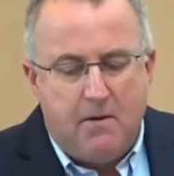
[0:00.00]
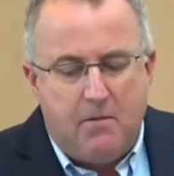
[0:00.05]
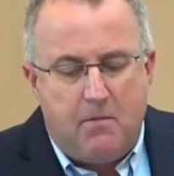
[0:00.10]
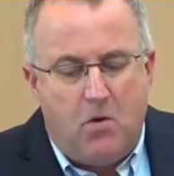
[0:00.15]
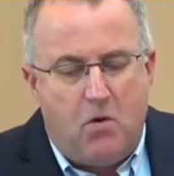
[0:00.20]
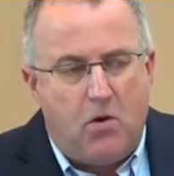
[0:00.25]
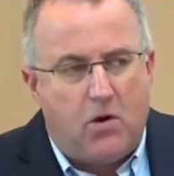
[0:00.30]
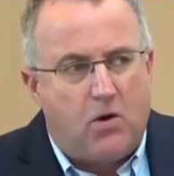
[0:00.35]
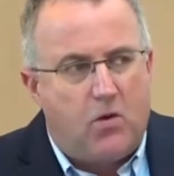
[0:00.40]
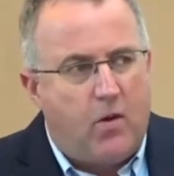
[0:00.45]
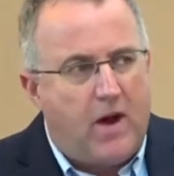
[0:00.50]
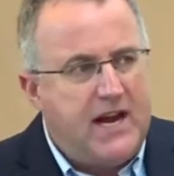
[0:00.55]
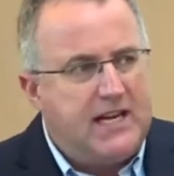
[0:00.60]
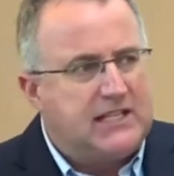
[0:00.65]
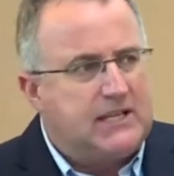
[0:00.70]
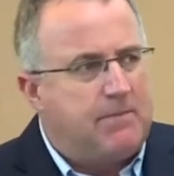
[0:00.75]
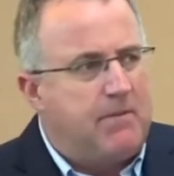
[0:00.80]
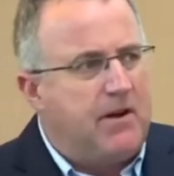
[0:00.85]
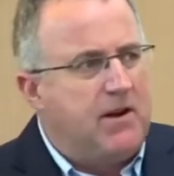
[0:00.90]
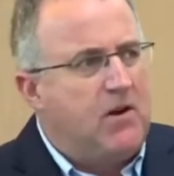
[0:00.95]
more
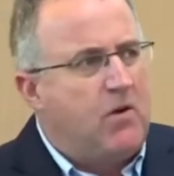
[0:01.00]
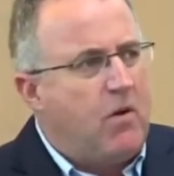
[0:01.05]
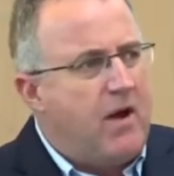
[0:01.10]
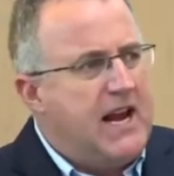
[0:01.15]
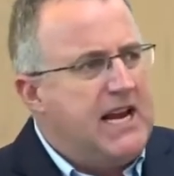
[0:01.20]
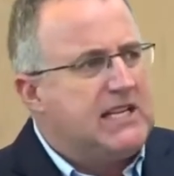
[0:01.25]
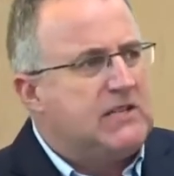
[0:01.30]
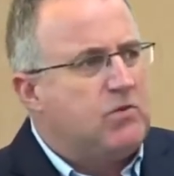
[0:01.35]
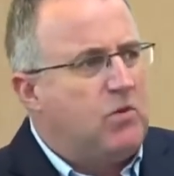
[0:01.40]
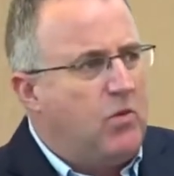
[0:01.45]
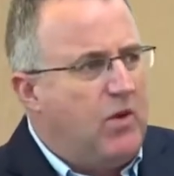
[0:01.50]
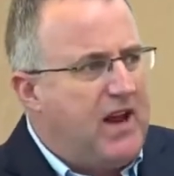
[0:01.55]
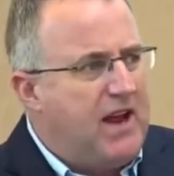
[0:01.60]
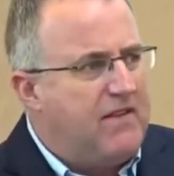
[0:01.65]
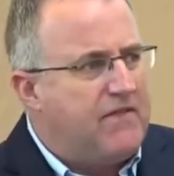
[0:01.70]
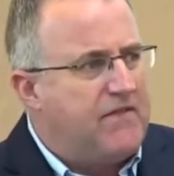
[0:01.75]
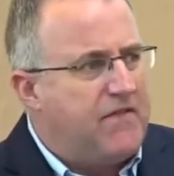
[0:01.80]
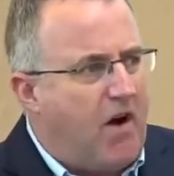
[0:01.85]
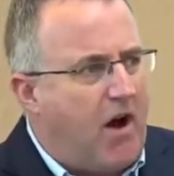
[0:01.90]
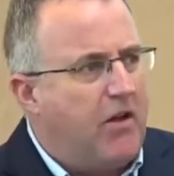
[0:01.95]
grace upon grace when we
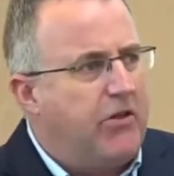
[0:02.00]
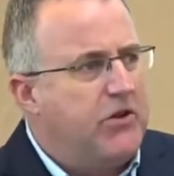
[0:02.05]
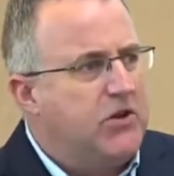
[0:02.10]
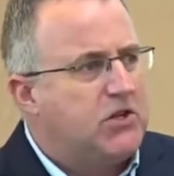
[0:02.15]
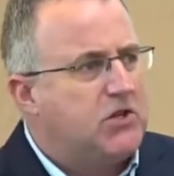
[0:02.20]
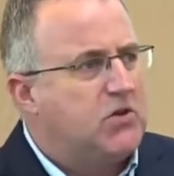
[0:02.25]
have fallen